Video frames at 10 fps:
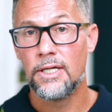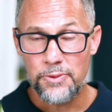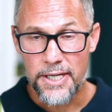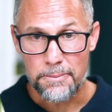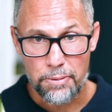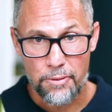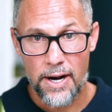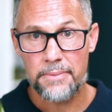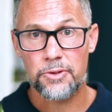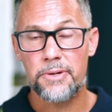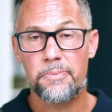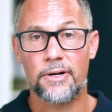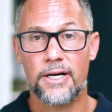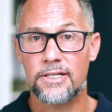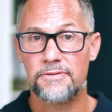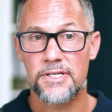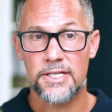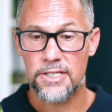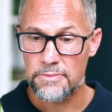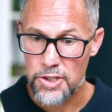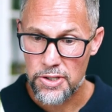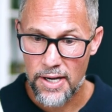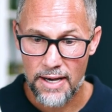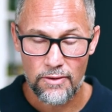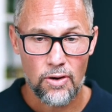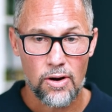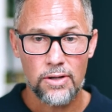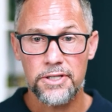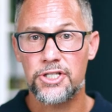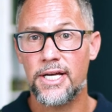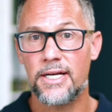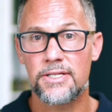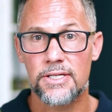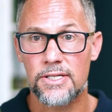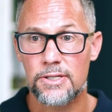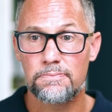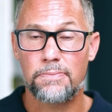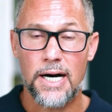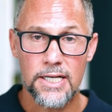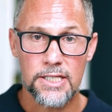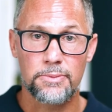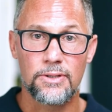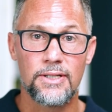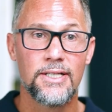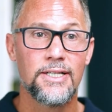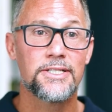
We can prime the reproductive system so you have all the chances as possible